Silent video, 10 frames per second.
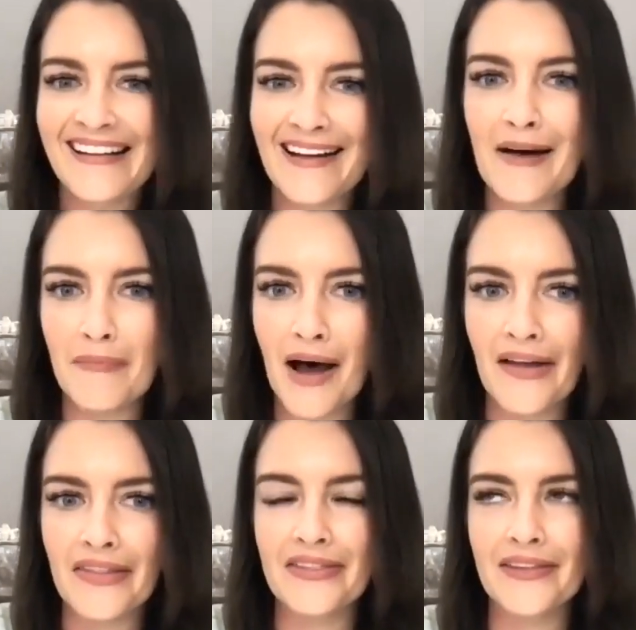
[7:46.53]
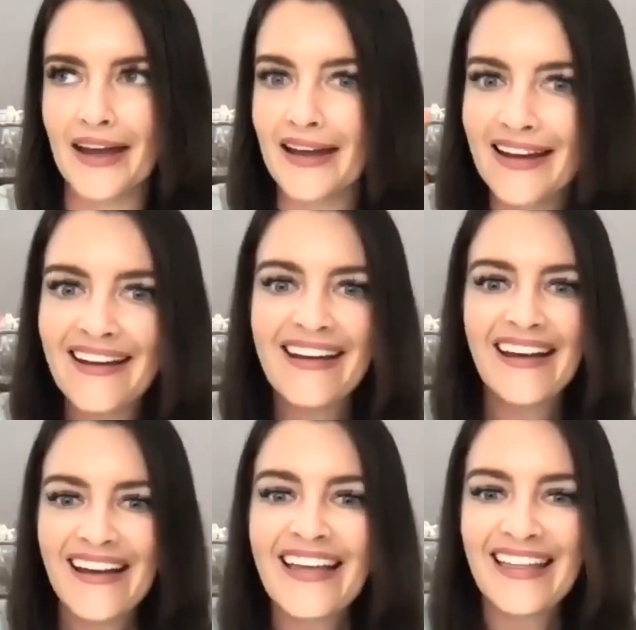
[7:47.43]
a month, like
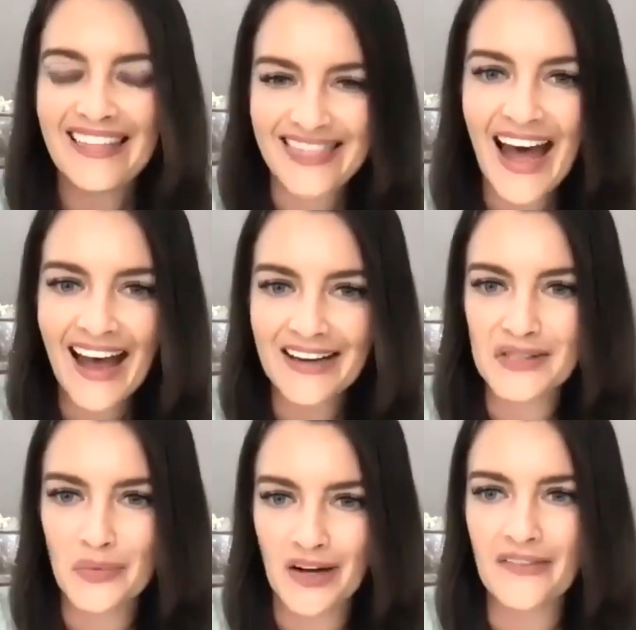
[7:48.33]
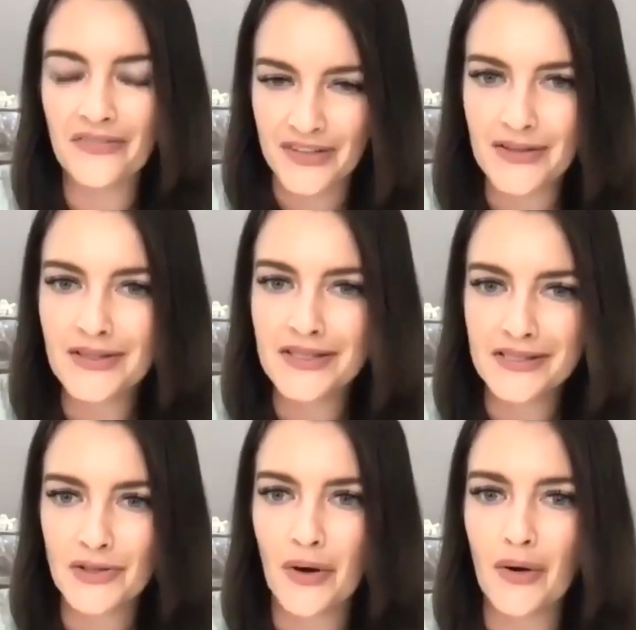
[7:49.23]
that is where it
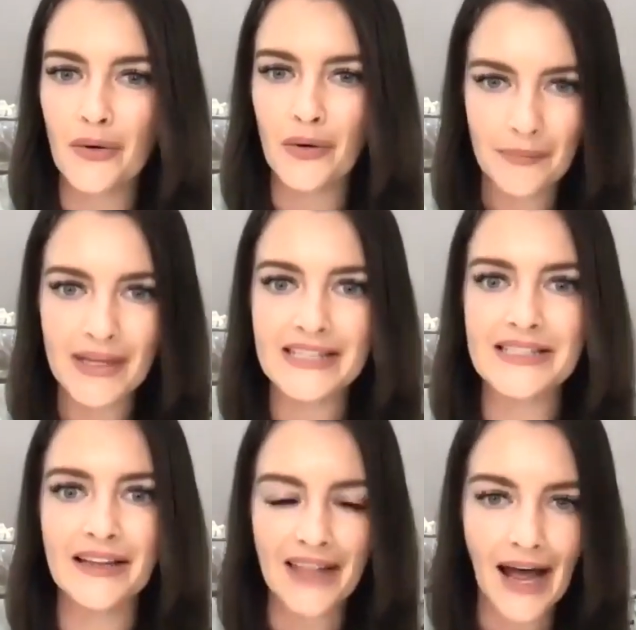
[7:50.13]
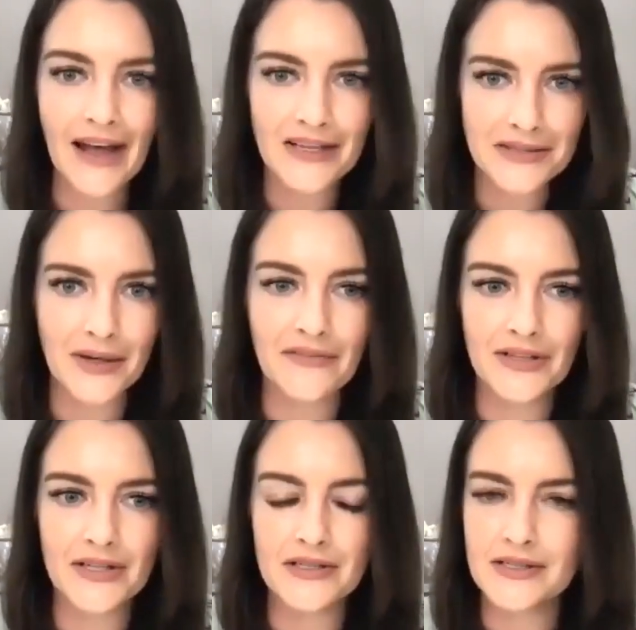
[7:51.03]
feels so amazing. That is where it
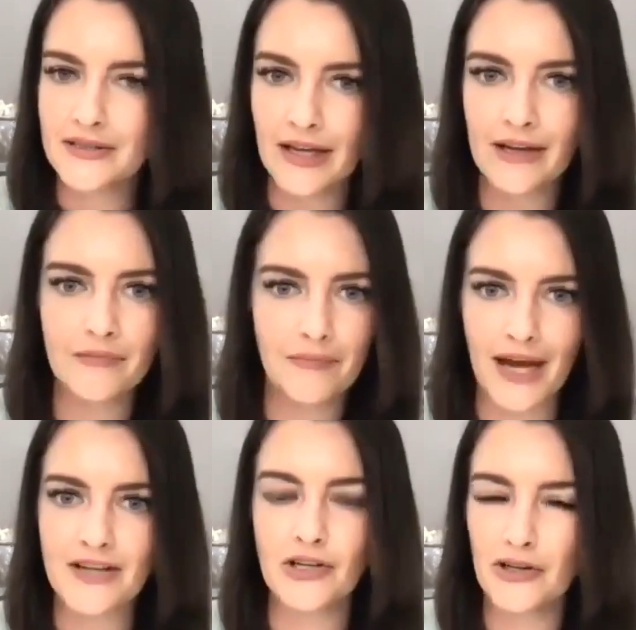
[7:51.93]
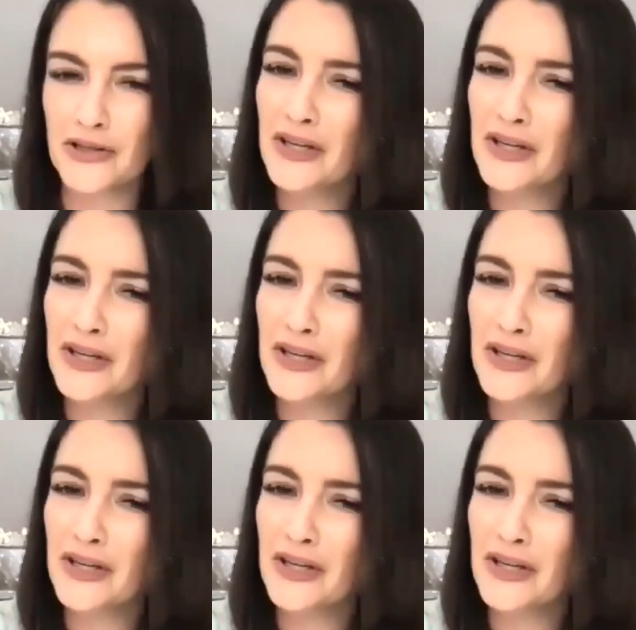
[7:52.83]
feels like magical.